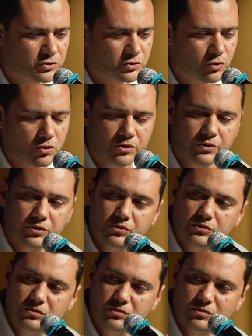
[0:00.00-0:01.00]
tohu.
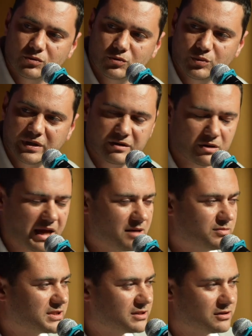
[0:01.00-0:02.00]

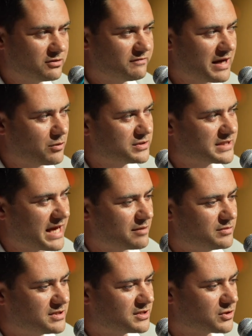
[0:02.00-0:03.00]
That was
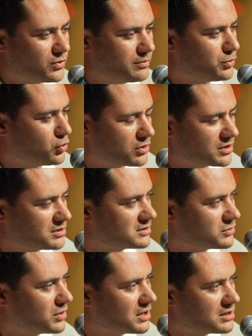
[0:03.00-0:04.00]
so important
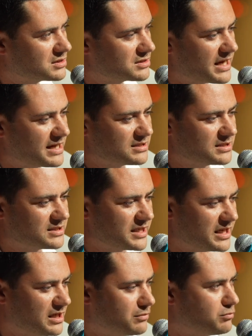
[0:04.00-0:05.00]
to us as a
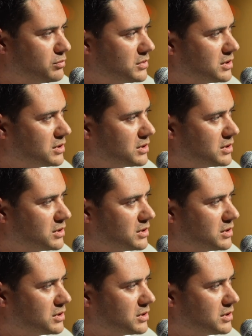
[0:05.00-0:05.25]
team.